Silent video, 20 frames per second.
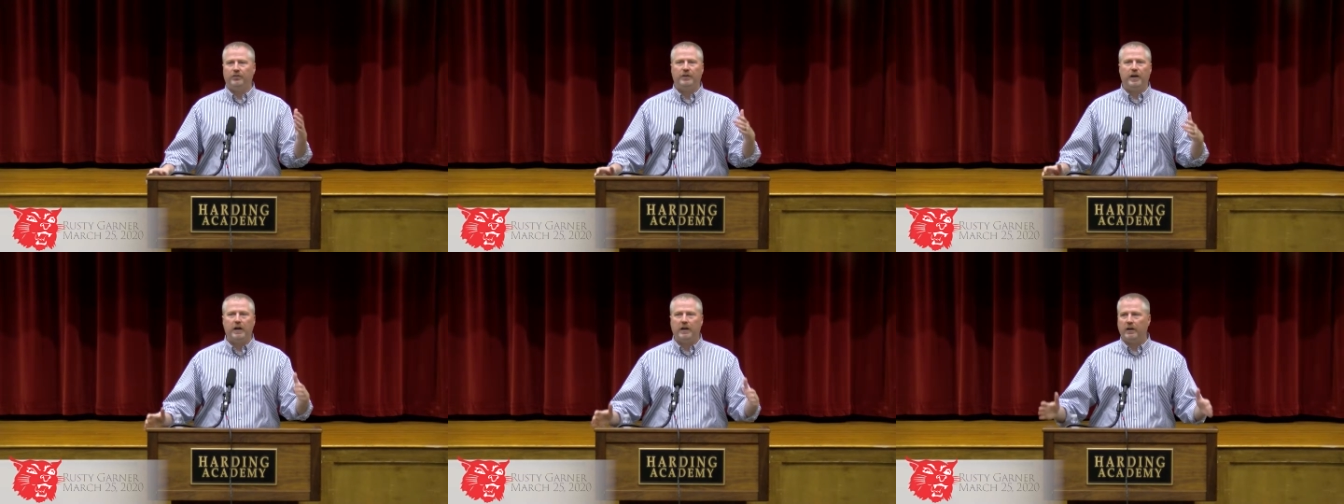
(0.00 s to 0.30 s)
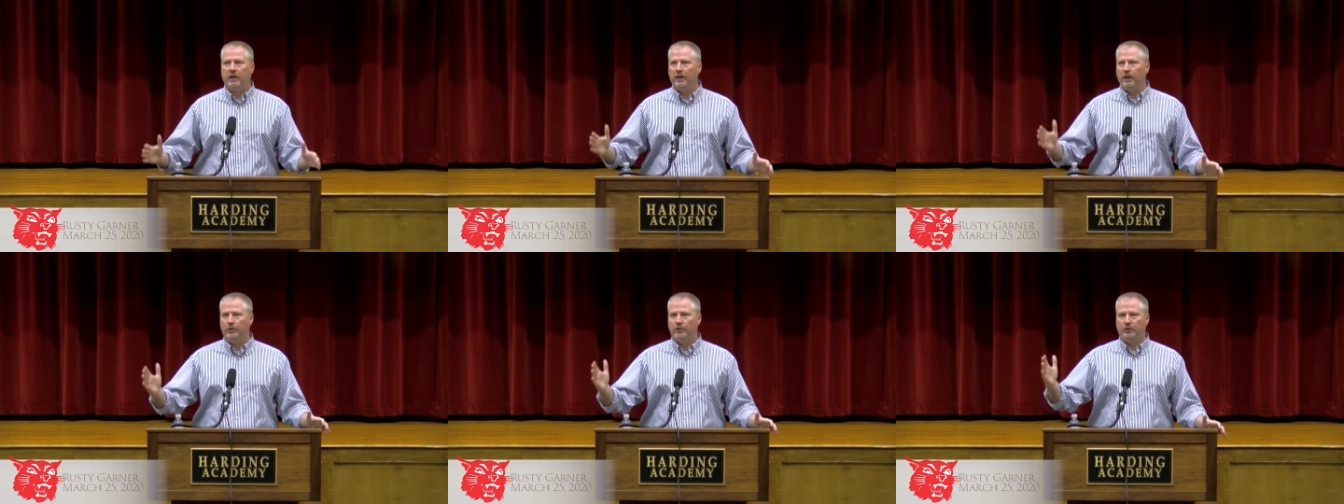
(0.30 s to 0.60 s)

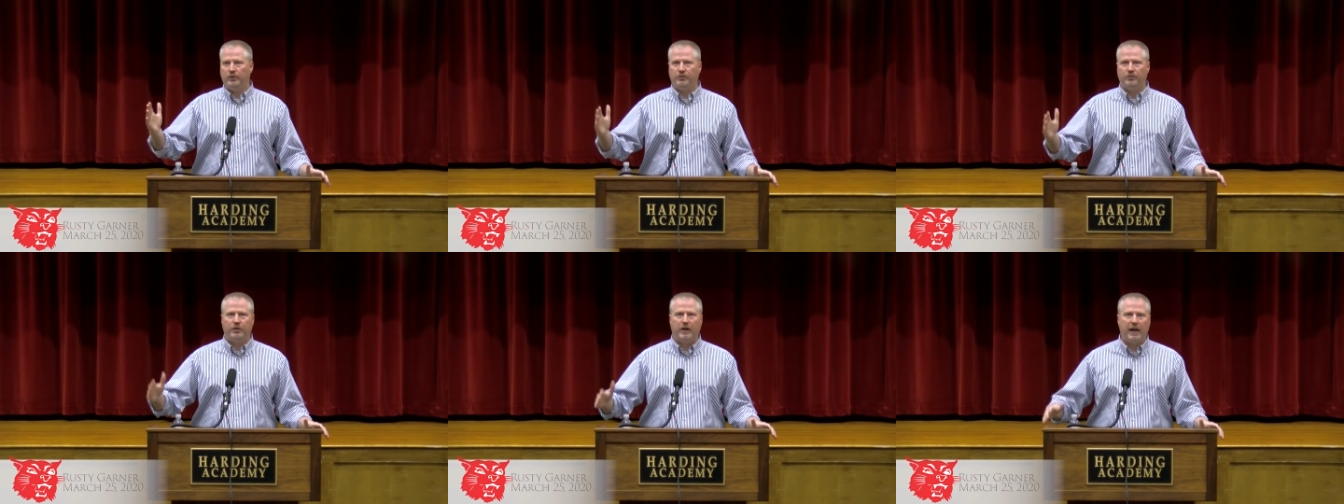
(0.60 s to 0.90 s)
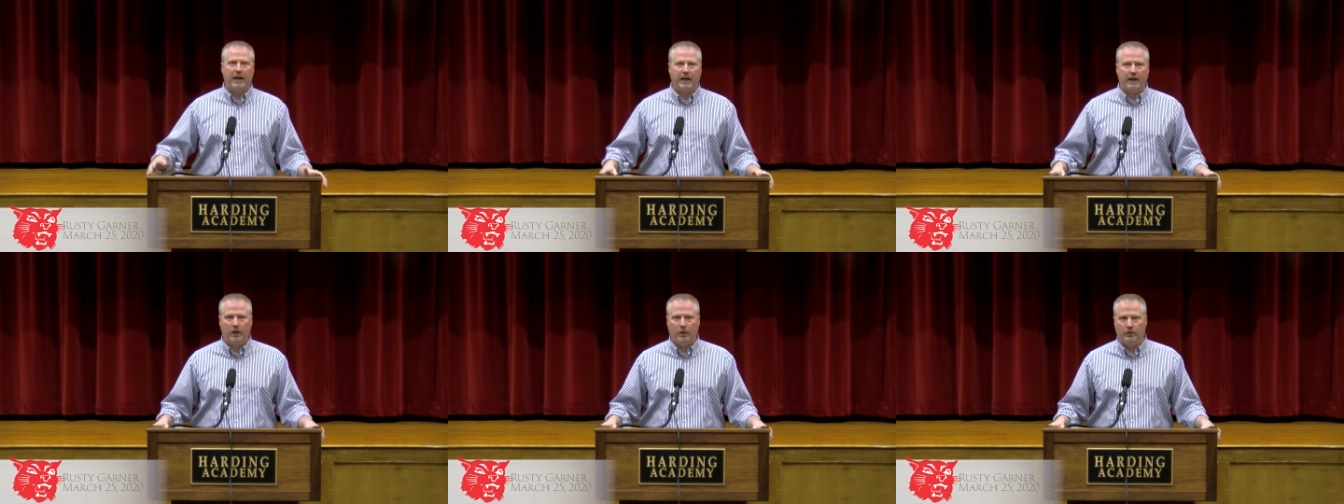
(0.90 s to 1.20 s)
soccer coaches,
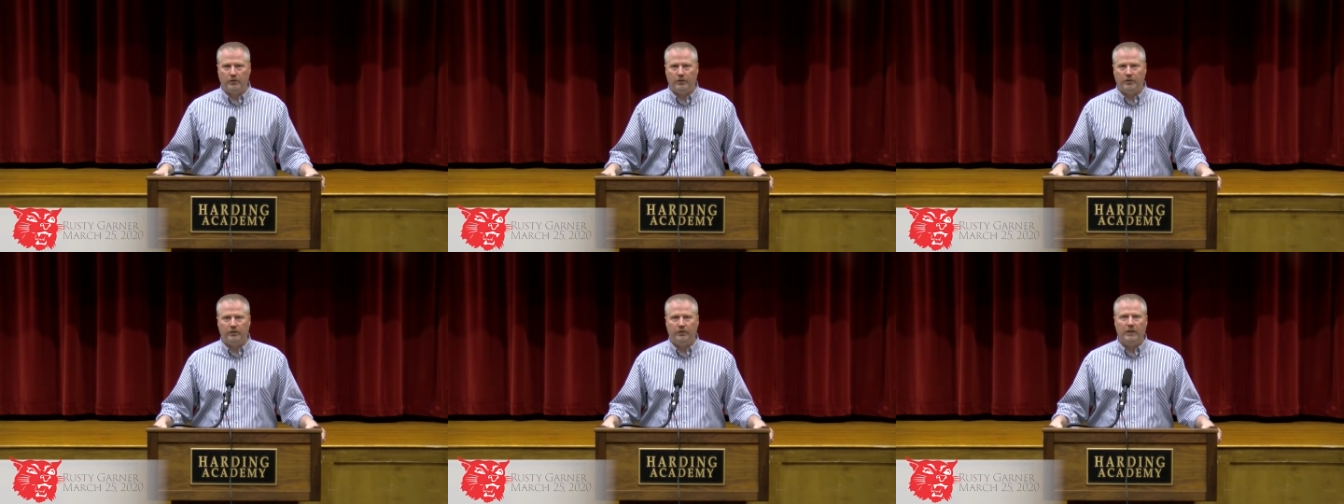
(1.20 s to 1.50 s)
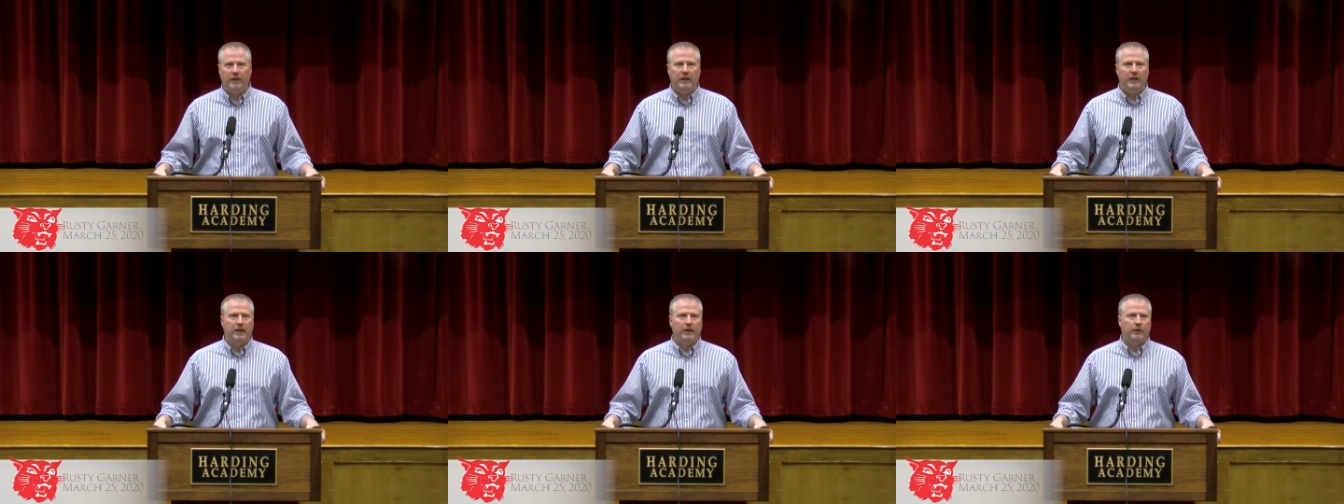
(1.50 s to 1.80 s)
track coaches,
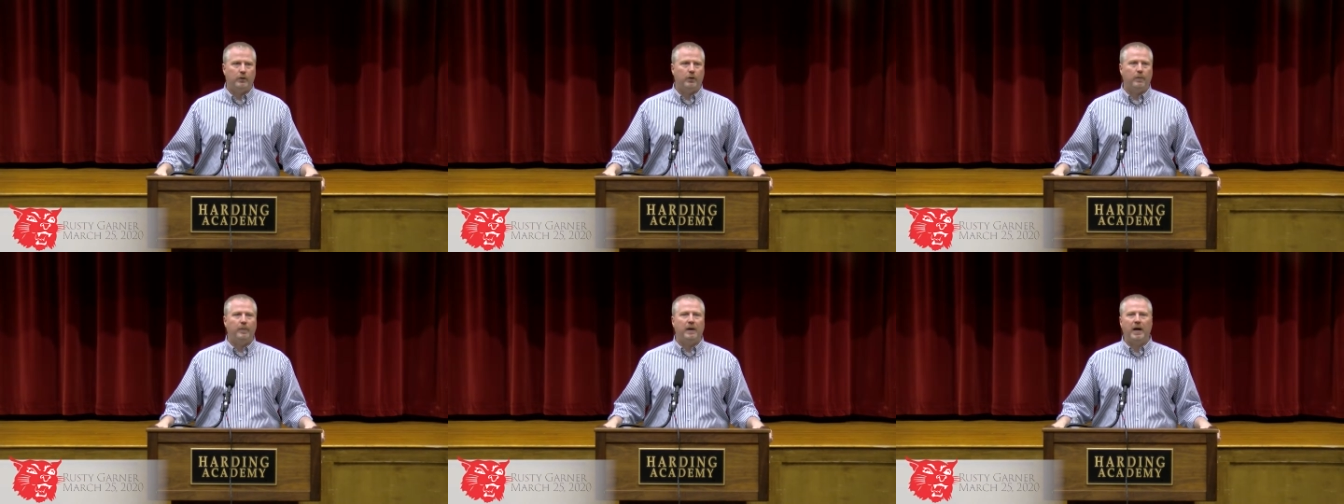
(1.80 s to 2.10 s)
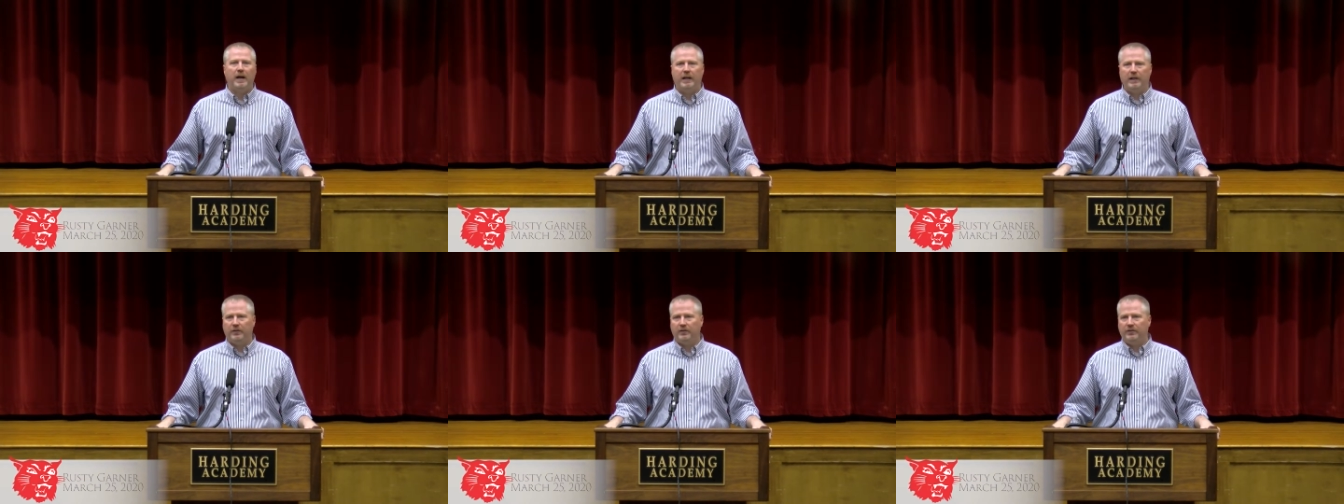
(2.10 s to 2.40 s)
the
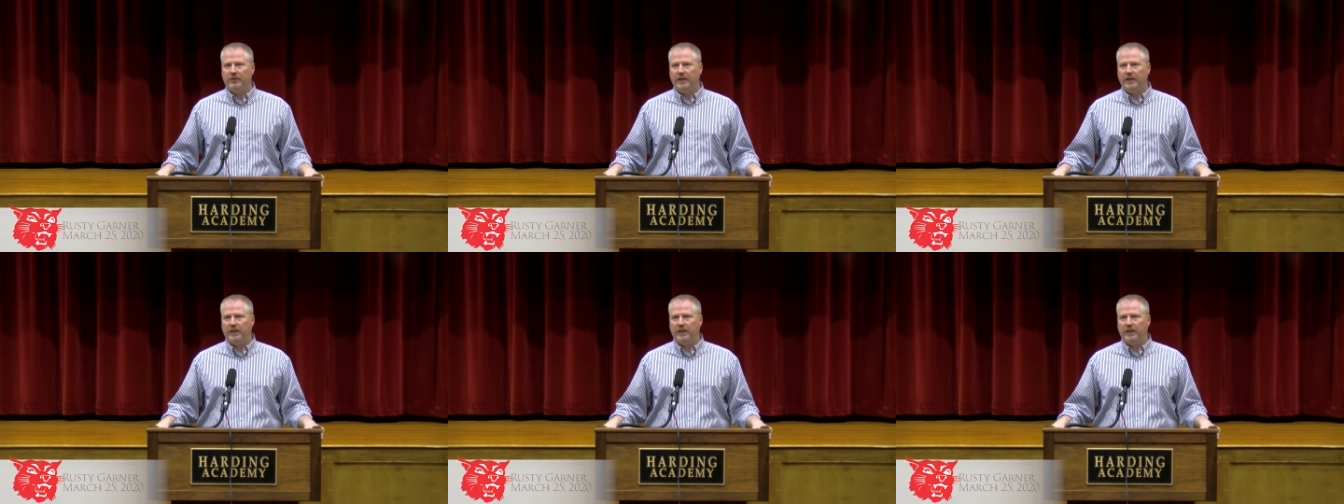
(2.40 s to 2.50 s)
robotics